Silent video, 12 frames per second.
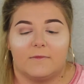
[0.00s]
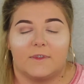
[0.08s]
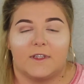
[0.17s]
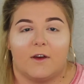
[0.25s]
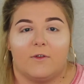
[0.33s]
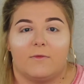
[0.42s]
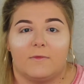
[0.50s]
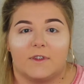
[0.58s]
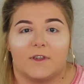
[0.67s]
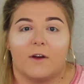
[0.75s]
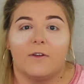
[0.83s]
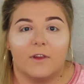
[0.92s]
So
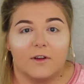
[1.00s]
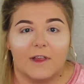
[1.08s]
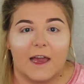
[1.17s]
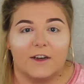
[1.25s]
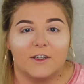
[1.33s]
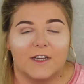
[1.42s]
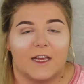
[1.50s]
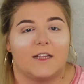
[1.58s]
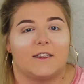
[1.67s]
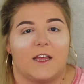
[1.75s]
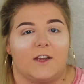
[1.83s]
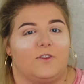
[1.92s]
start with your lighter
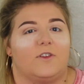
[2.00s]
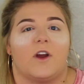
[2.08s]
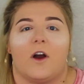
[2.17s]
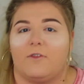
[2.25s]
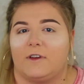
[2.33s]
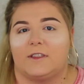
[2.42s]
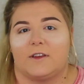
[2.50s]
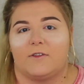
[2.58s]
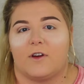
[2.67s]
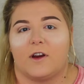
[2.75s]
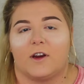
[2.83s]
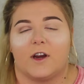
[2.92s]
shades and you can always go
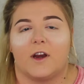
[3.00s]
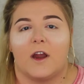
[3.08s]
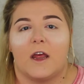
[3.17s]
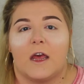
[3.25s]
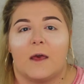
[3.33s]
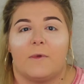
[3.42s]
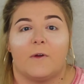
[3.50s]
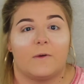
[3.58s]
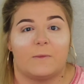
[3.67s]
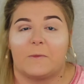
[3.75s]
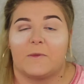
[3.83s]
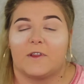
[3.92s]
darker. But
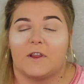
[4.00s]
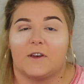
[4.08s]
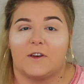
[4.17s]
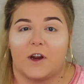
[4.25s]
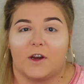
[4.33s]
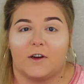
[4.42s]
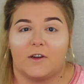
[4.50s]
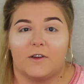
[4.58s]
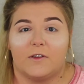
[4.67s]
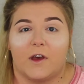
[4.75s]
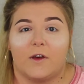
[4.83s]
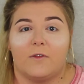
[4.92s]
remember, the darker
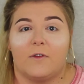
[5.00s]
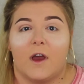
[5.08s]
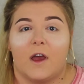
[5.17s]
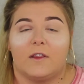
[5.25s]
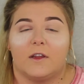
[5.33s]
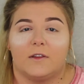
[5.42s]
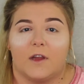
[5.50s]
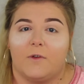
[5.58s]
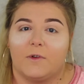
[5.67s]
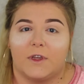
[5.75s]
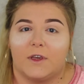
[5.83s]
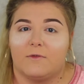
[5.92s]
you go, the
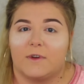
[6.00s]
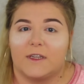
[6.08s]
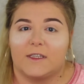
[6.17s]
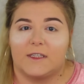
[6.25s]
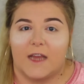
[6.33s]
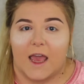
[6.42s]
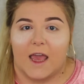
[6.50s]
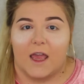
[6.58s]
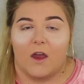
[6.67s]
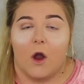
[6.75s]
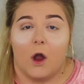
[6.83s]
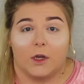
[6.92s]
lower you want to
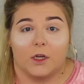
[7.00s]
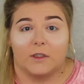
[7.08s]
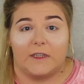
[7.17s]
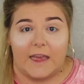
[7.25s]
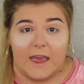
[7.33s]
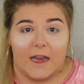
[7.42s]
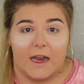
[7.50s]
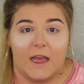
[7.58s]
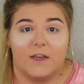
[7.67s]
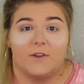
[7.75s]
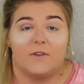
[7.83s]
stay on your lid and